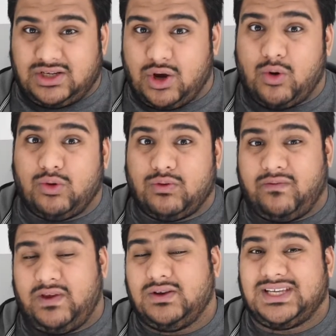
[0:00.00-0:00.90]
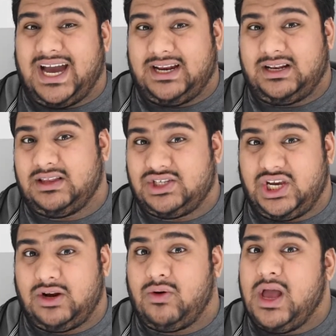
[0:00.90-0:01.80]
total views added to the
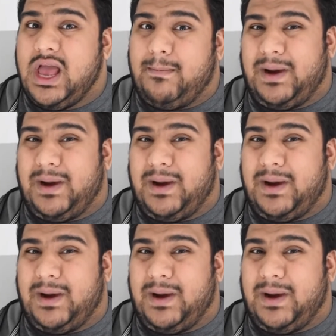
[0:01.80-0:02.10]
channel. My